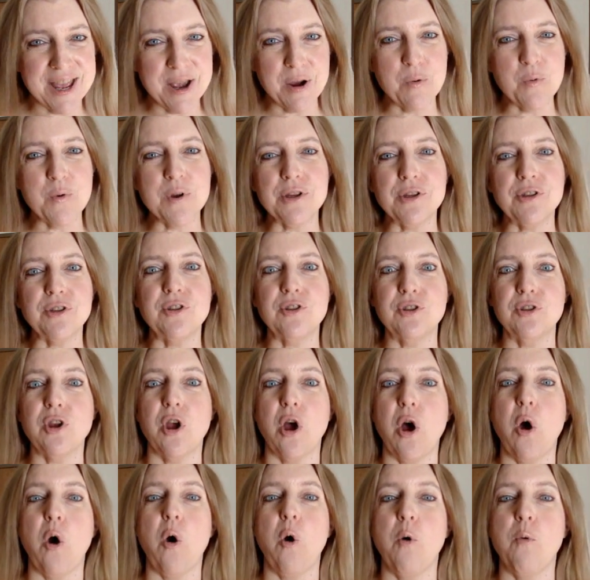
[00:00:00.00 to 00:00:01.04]
there were
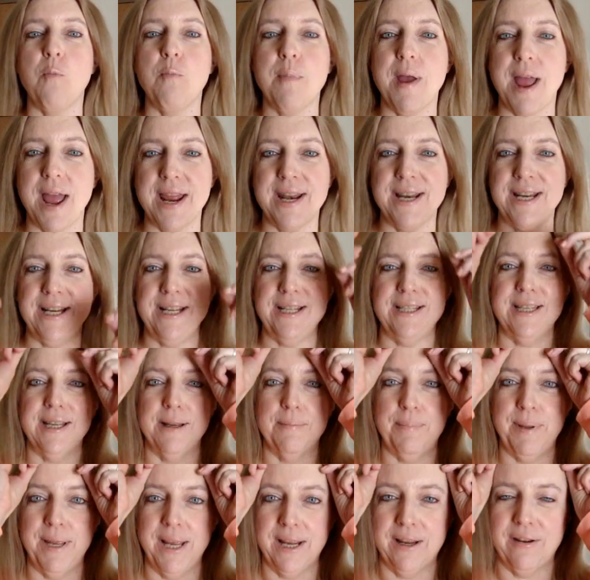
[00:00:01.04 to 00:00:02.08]
so many to
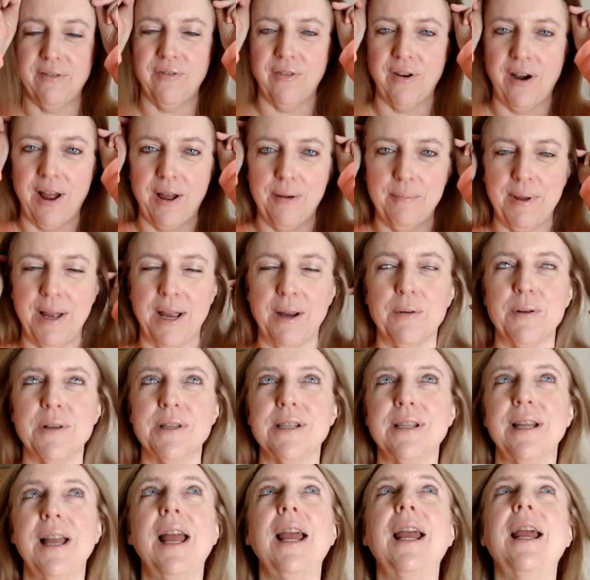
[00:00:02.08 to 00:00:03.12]
pick from. I
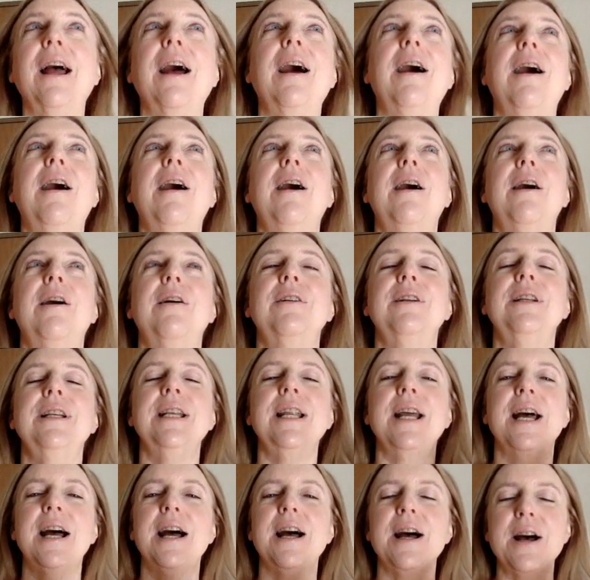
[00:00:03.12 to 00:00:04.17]
was like, oh
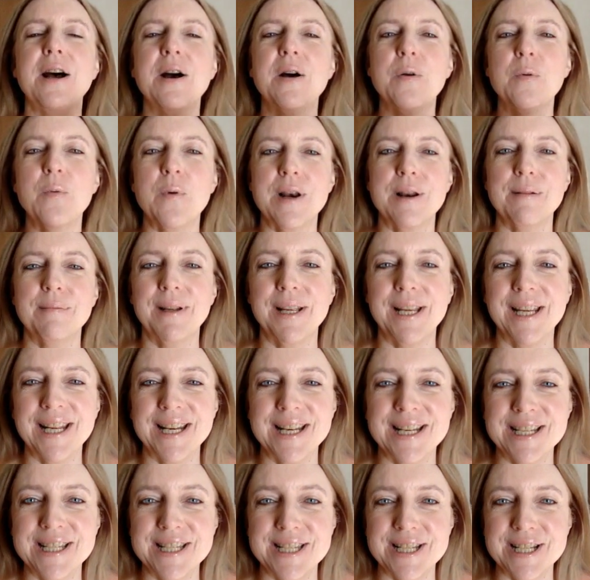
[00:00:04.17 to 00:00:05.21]
no, what am I going
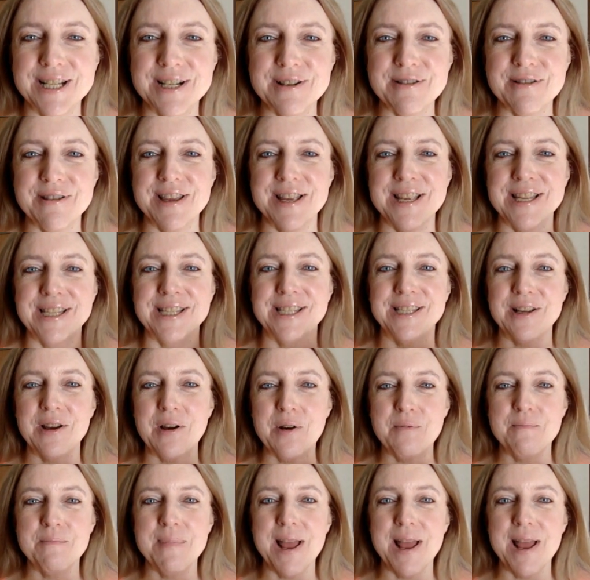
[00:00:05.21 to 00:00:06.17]
to do? There's so